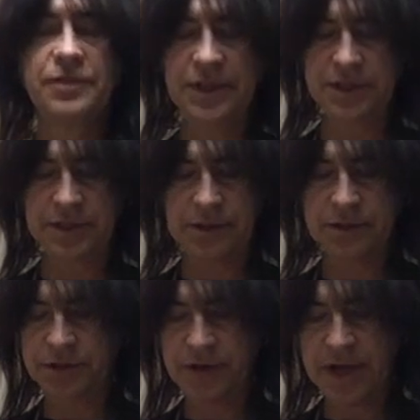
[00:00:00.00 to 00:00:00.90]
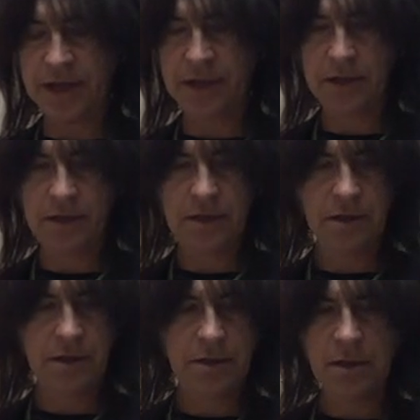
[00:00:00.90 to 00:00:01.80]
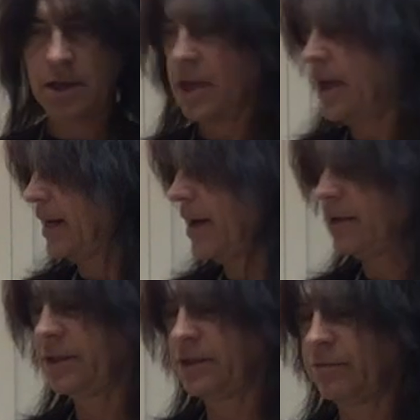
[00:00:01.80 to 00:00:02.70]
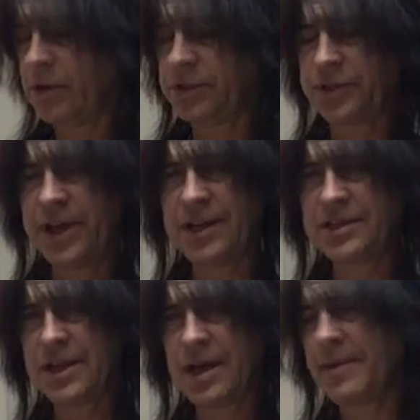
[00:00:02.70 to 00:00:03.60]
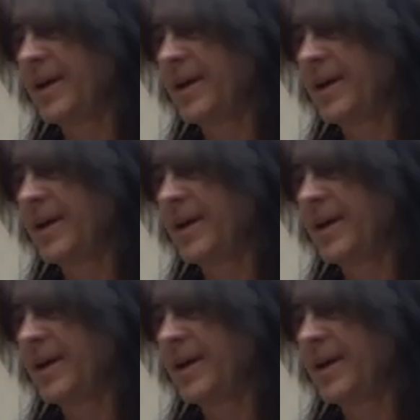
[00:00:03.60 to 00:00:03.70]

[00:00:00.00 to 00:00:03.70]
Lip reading: each tray. And I only do one tray at a time. I